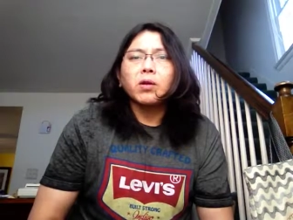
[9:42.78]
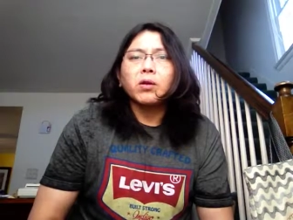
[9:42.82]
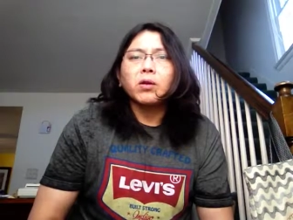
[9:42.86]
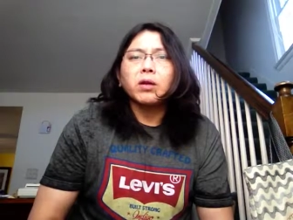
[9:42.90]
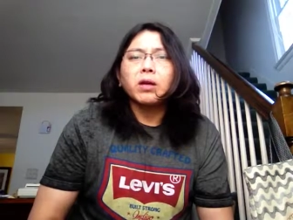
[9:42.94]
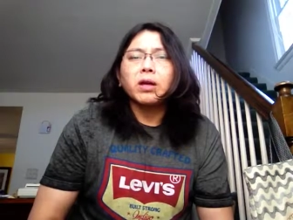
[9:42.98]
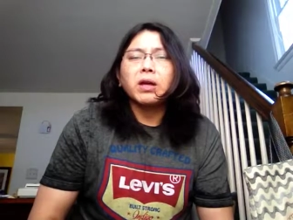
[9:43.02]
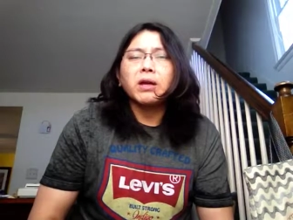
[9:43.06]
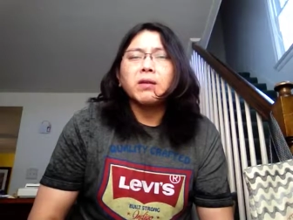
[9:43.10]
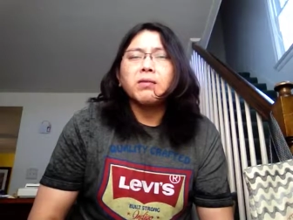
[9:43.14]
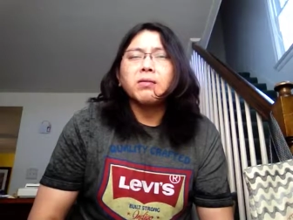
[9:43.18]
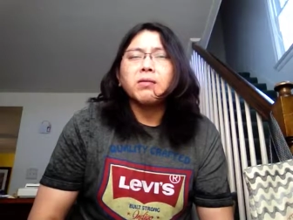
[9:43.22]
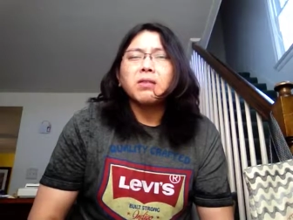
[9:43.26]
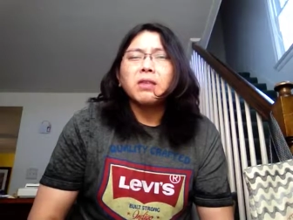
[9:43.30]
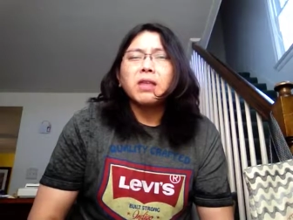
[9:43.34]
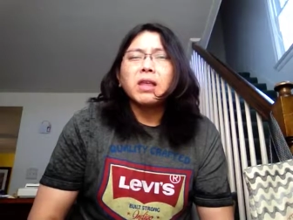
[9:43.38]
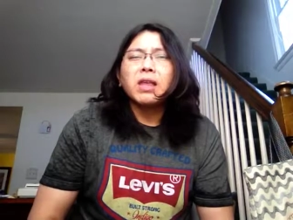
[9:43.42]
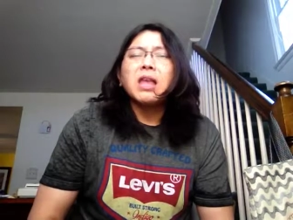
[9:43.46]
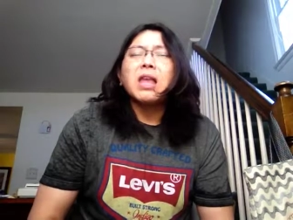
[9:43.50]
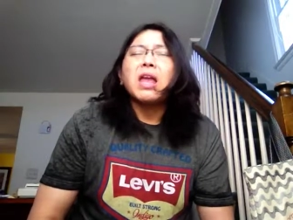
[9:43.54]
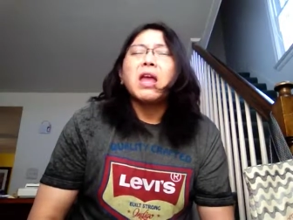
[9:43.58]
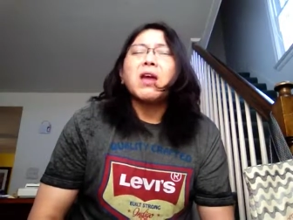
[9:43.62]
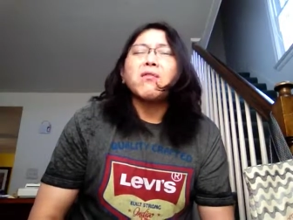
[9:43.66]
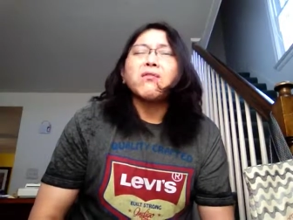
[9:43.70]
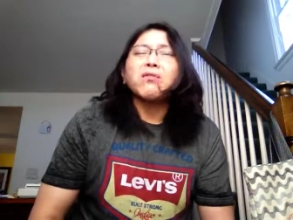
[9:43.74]
Okay,
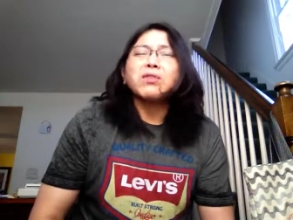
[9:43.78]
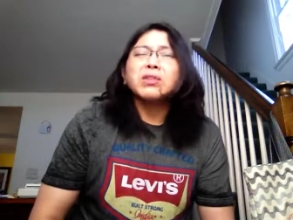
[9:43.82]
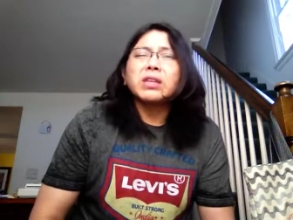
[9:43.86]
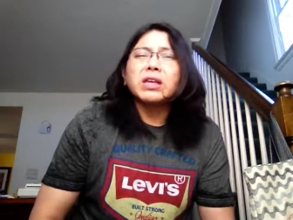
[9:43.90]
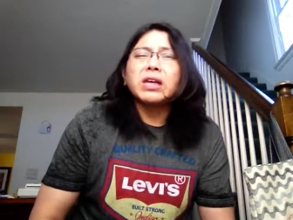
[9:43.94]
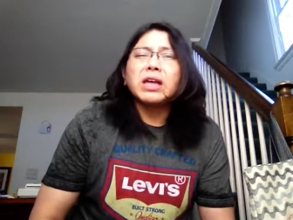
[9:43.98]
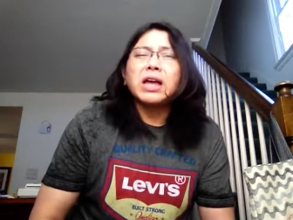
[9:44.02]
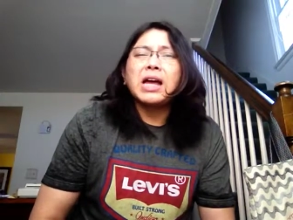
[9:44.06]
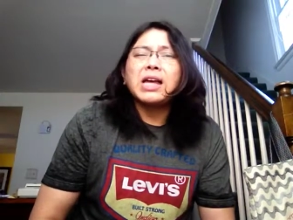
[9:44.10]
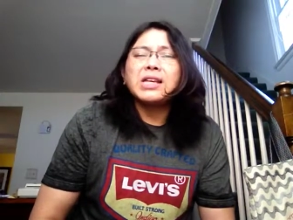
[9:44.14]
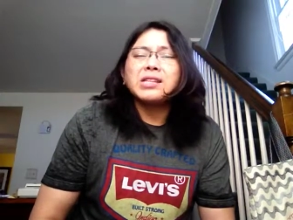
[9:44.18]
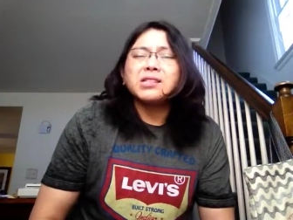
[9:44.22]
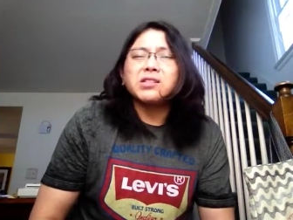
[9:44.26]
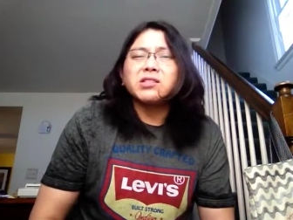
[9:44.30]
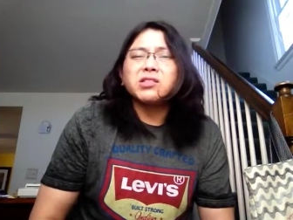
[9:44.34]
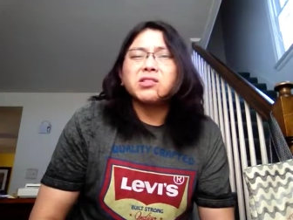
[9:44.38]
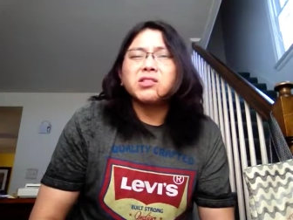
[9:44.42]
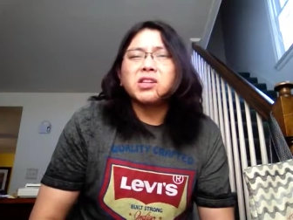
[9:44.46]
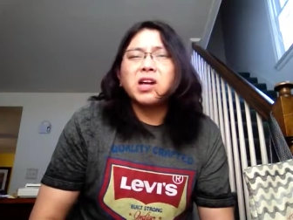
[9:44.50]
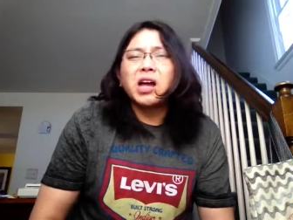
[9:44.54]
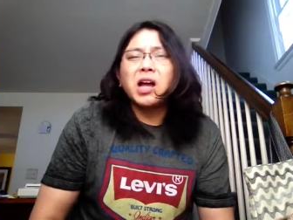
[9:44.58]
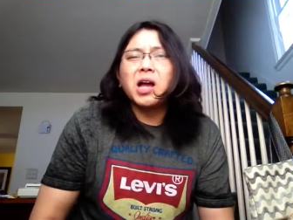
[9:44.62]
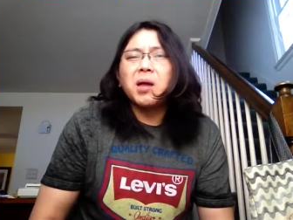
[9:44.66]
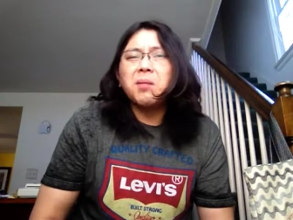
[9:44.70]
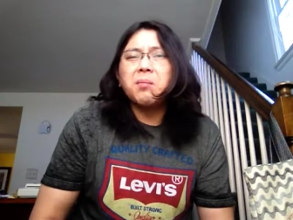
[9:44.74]
everything has its
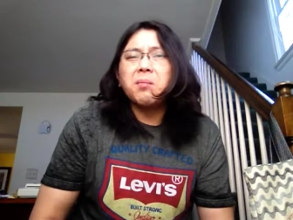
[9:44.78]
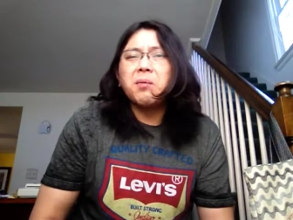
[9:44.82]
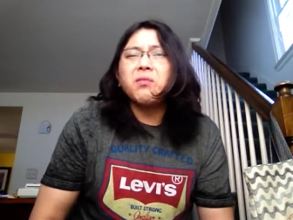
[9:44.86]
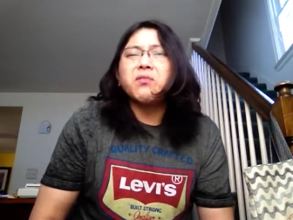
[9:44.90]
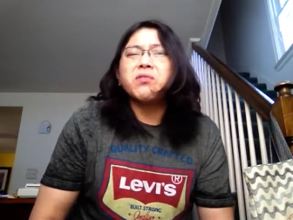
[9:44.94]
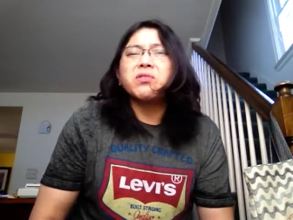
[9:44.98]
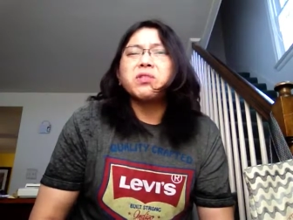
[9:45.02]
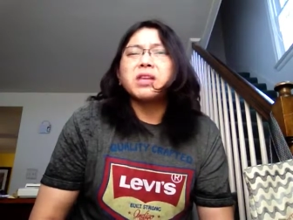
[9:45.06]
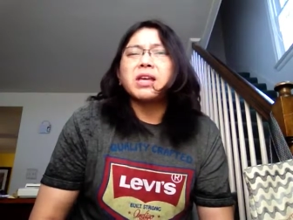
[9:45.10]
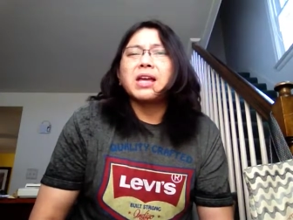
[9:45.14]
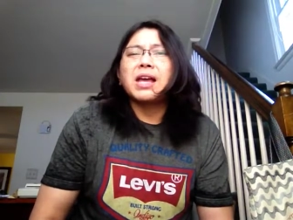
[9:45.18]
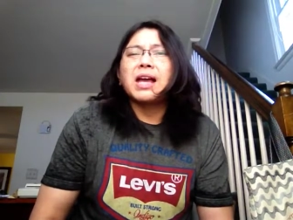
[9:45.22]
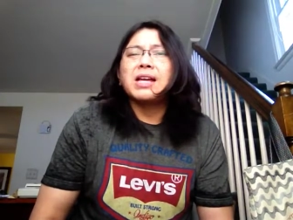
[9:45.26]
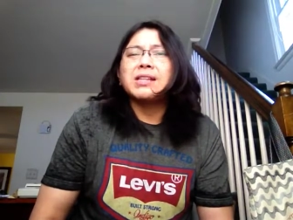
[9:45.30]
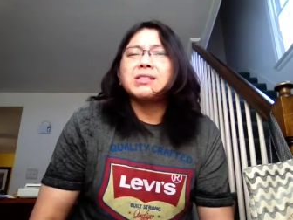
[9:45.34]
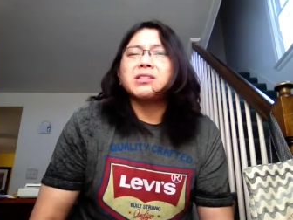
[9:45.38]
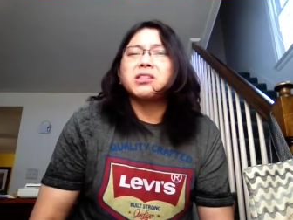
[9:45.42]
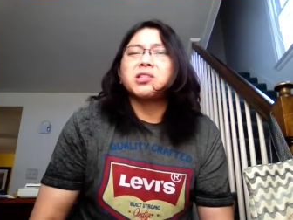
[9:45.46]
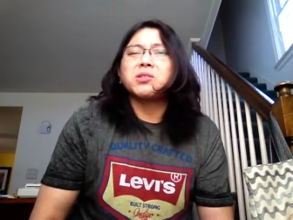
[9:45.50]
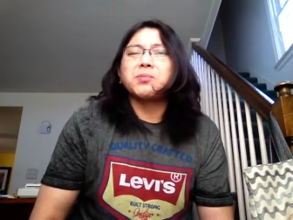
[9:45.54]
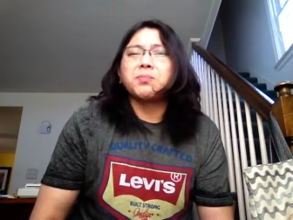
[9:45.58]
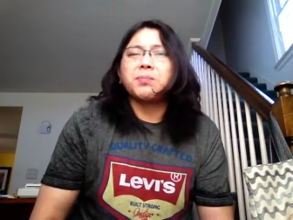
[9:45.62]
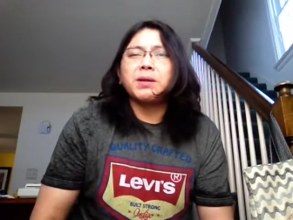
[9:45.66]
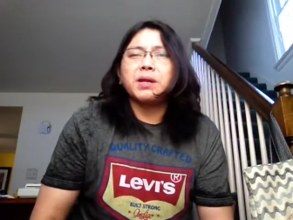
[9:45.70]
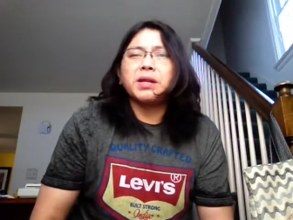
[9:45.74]
time. Everything has
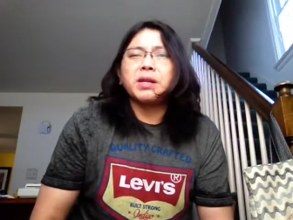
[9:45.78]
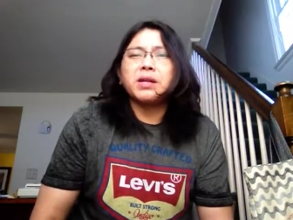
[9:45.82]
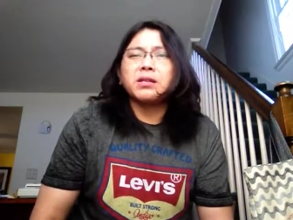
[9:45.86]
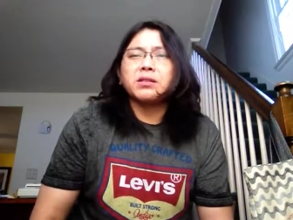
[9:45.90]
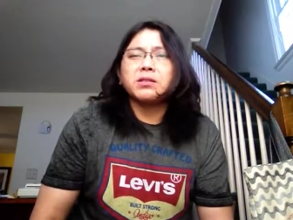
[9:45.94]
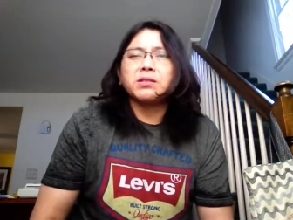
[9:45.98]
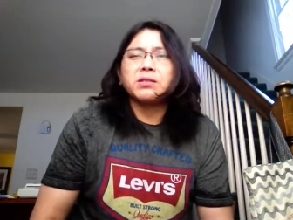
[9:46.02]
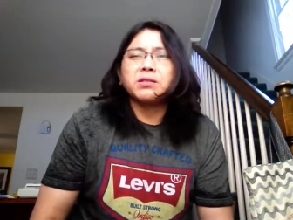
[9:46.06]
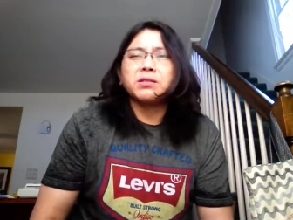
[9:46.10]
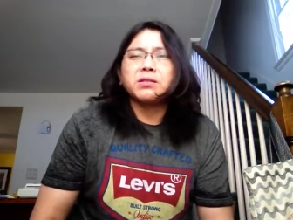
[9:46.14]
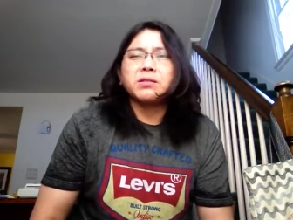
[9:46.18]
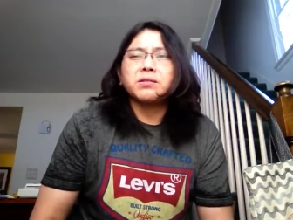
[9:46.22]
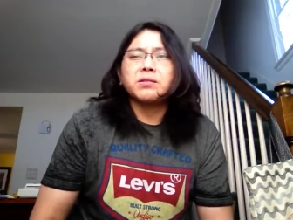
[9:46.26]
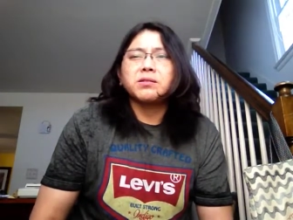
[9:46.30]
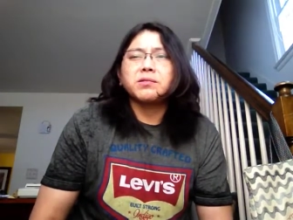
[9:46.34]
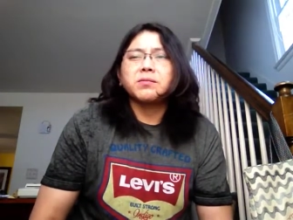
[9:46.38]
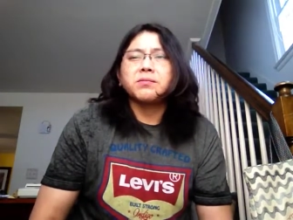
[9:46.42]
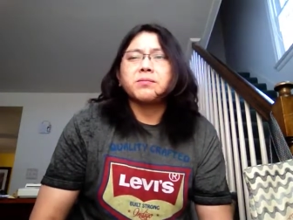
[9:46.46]
its place.